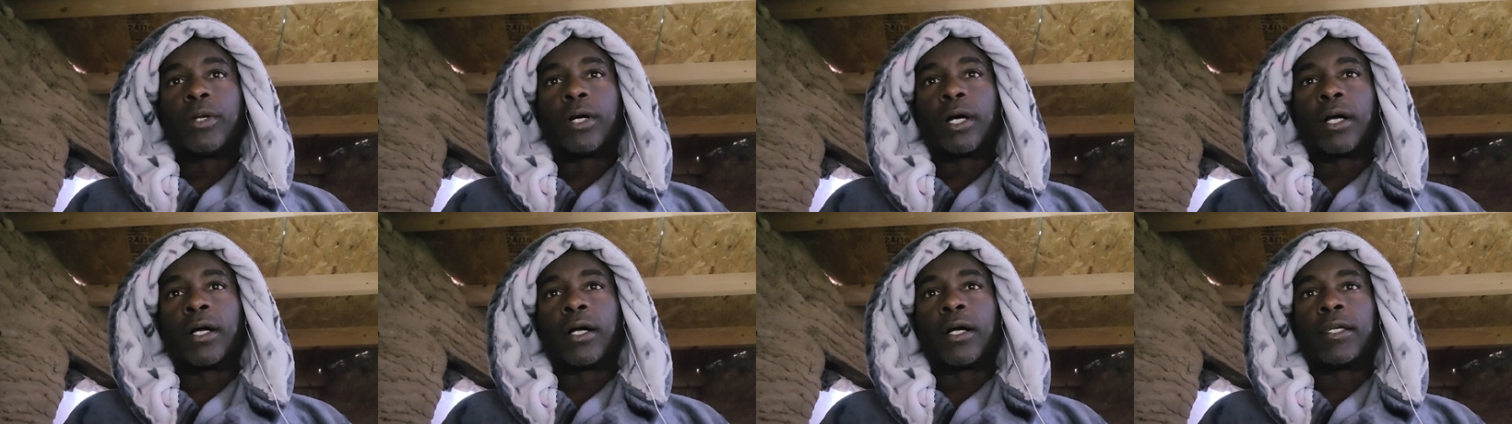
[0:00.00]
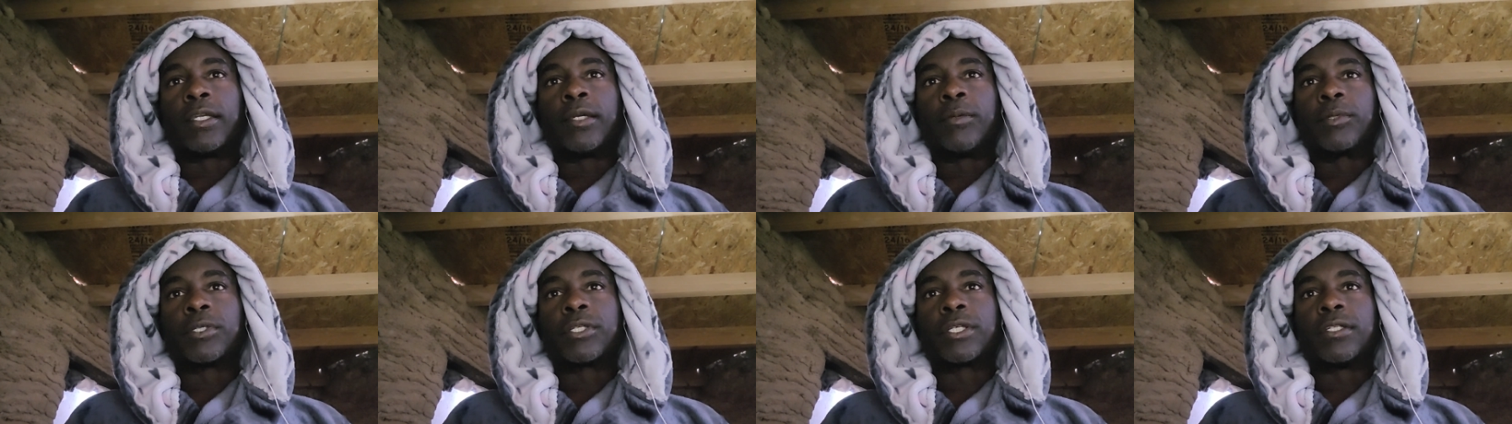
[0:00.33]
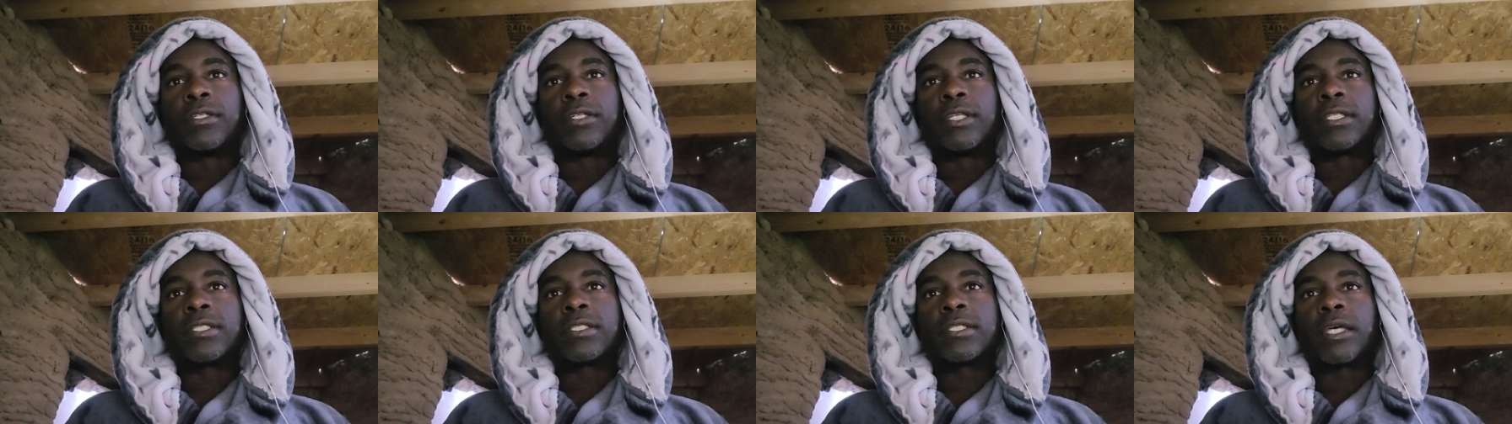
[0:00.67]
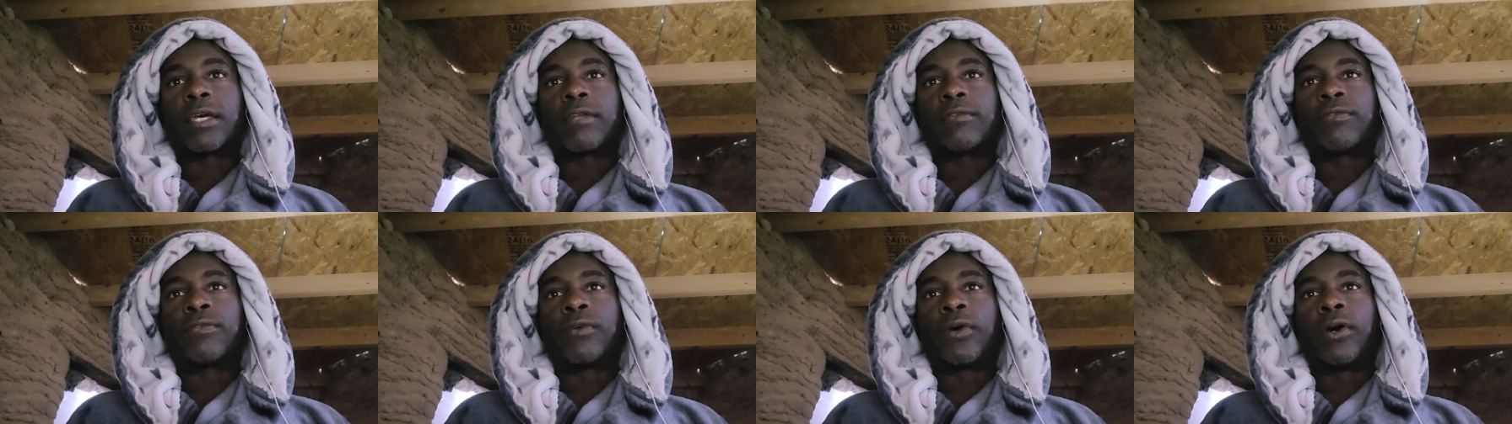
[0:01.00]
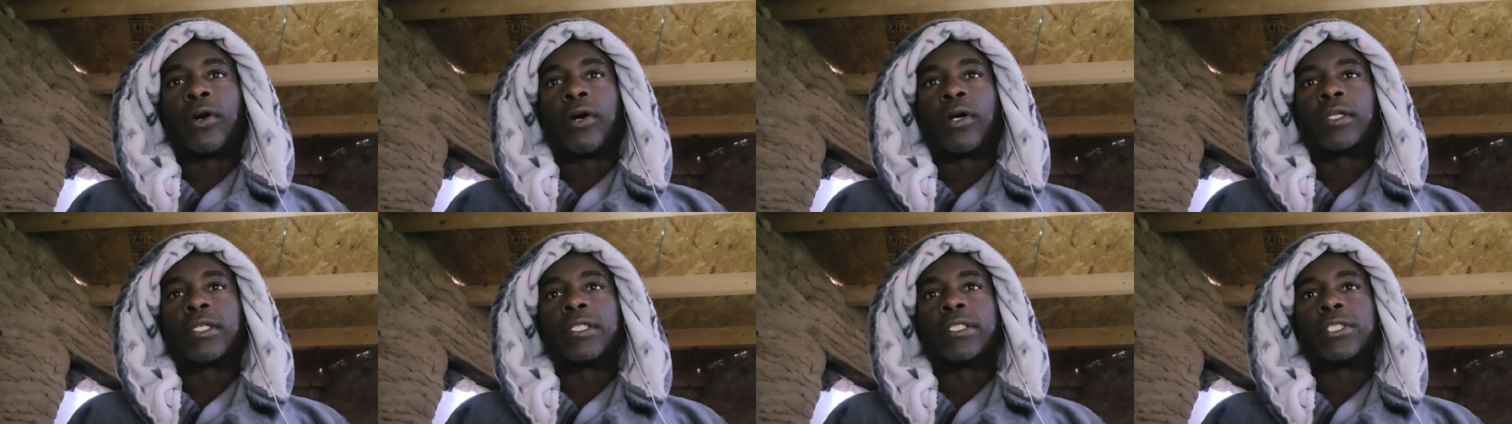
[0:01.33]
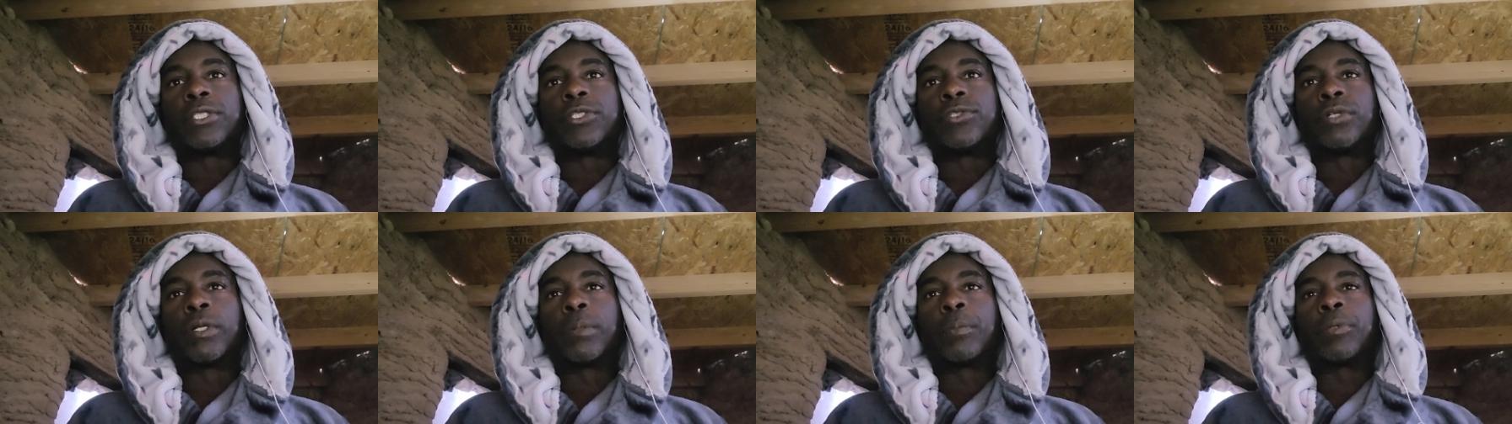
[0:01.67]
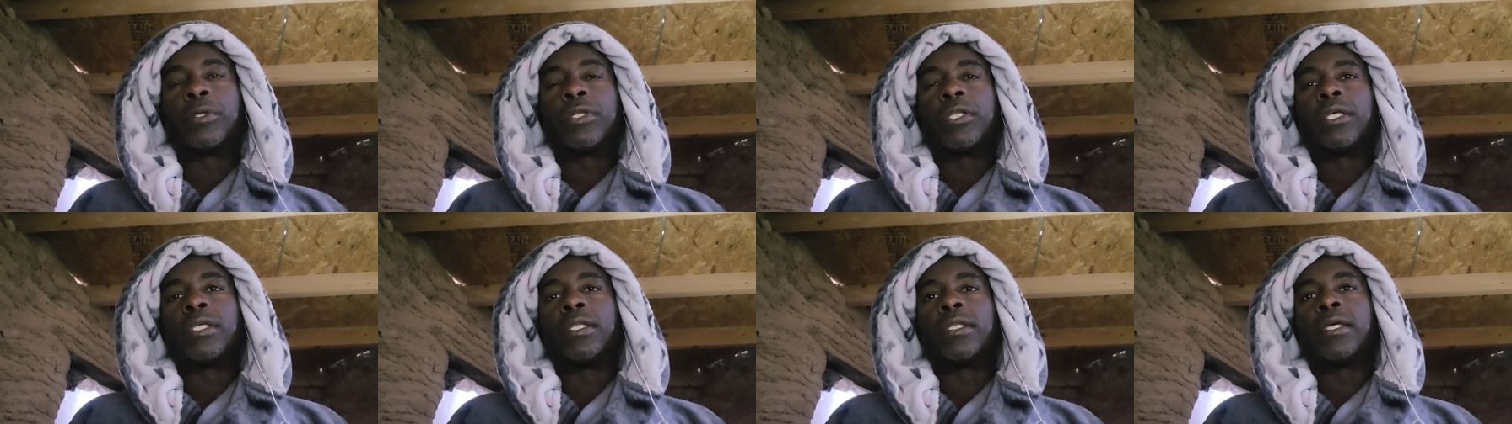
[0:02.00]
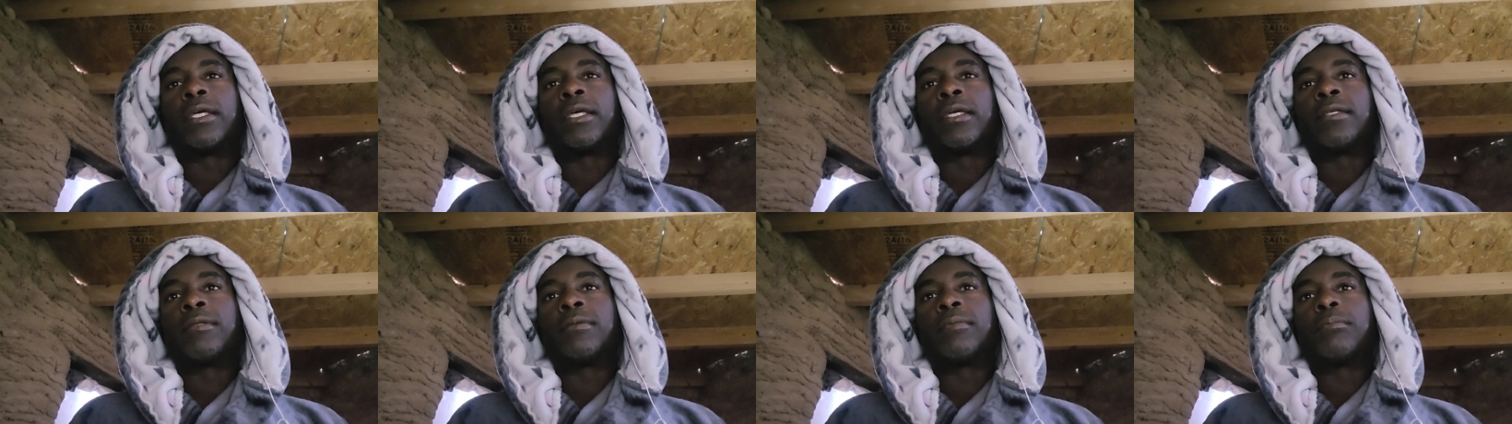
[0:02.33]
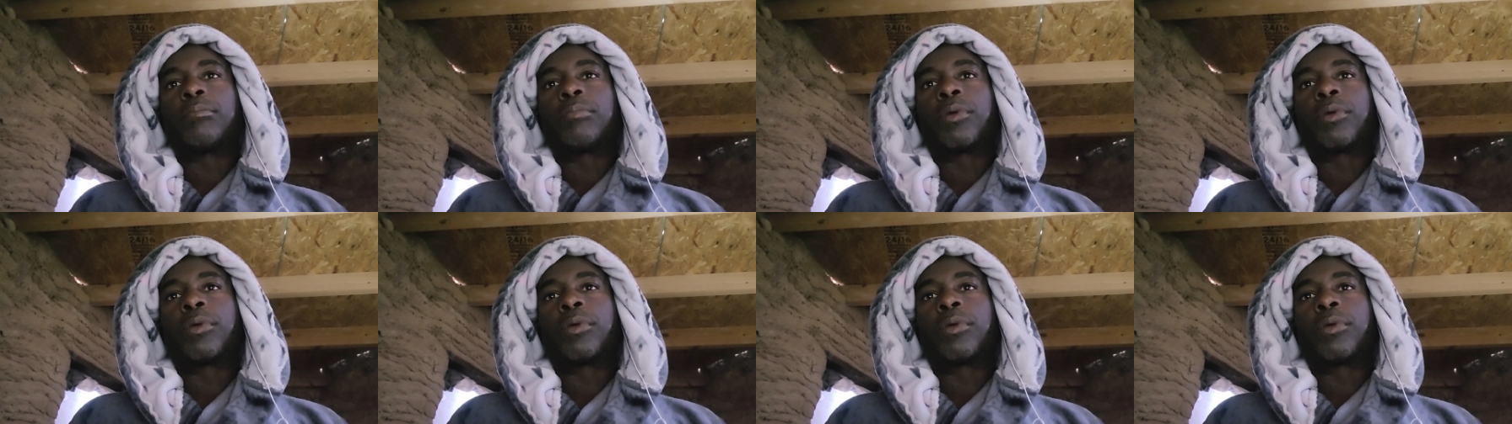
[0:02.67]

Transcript: it would condense that fog and drip it in a